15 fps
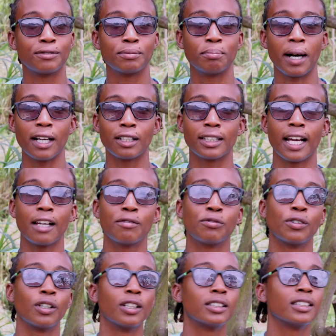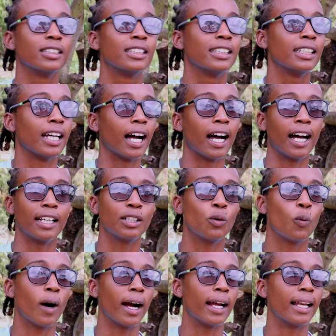Biodiversity and the
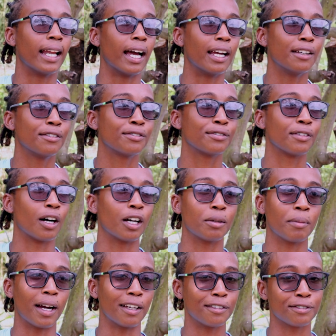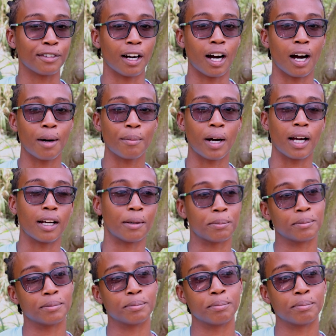wildlife on my farm. I am